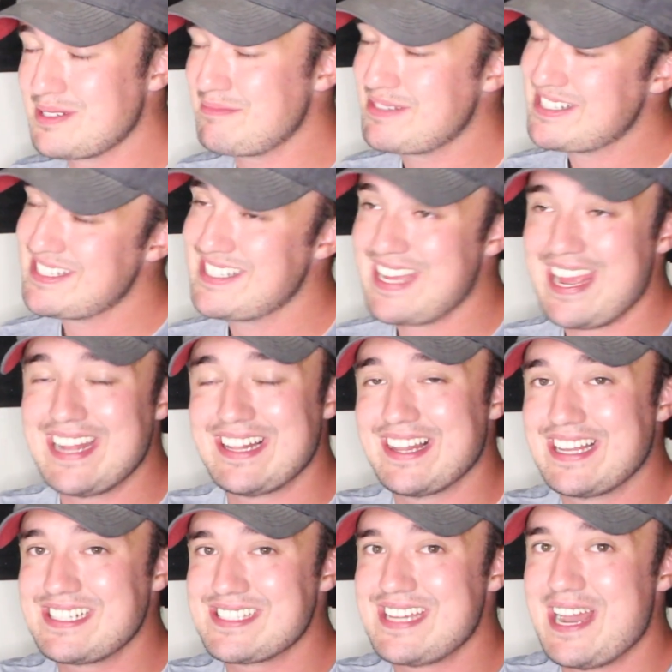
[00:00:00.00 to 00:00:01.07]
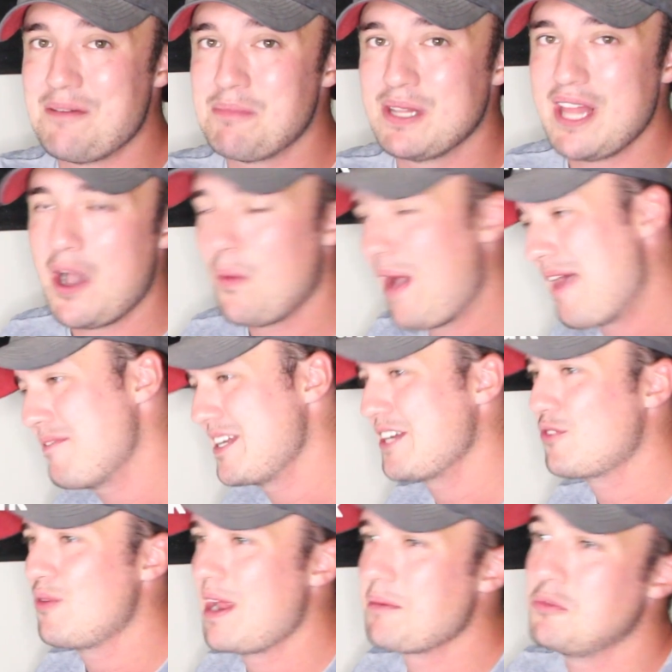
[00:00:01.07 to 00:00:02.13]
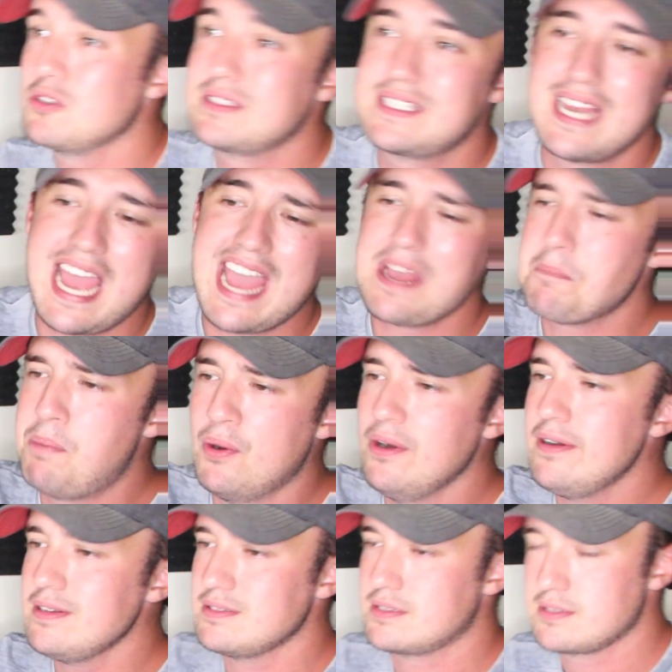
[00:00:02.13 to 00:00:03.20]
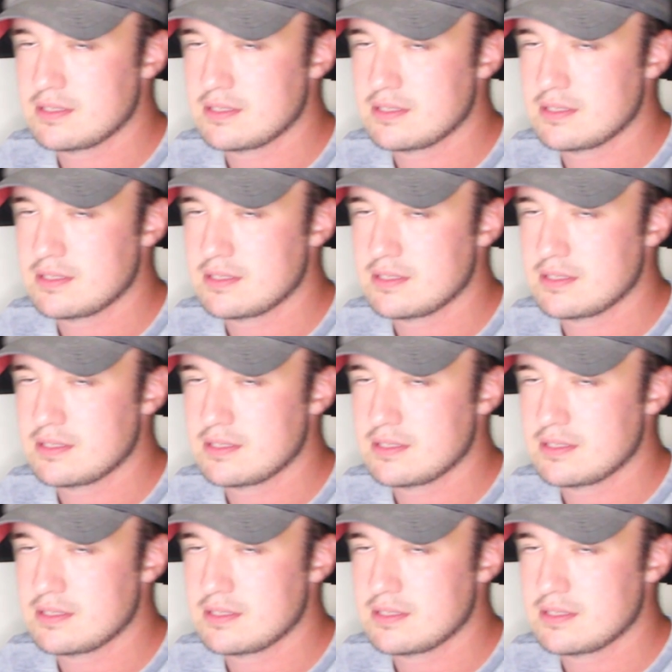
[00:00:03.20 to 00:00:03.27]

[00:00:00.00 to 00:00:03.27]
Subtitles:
I'm just saying, links down below. Have an incredible day. Peace.